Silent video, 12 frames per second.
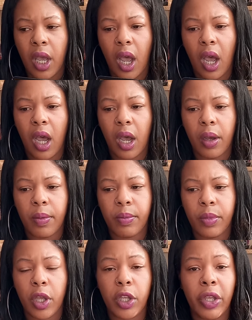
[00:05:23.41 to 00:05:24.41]

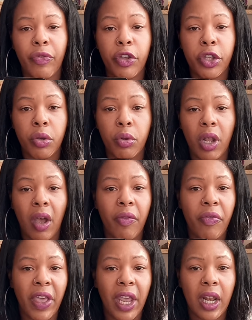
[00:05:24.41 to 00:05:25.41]
either you
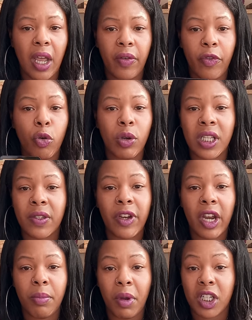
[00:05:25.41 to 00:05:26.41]
love, they love, or is
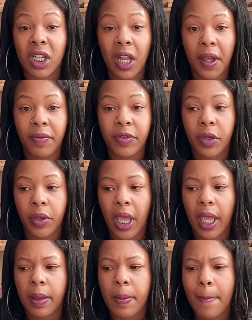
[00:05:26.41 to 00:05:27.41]
very much loved,
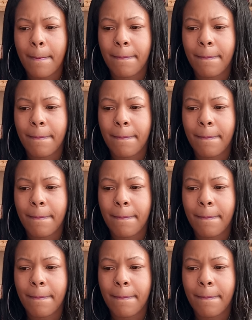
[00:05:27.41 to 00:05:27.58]
okay?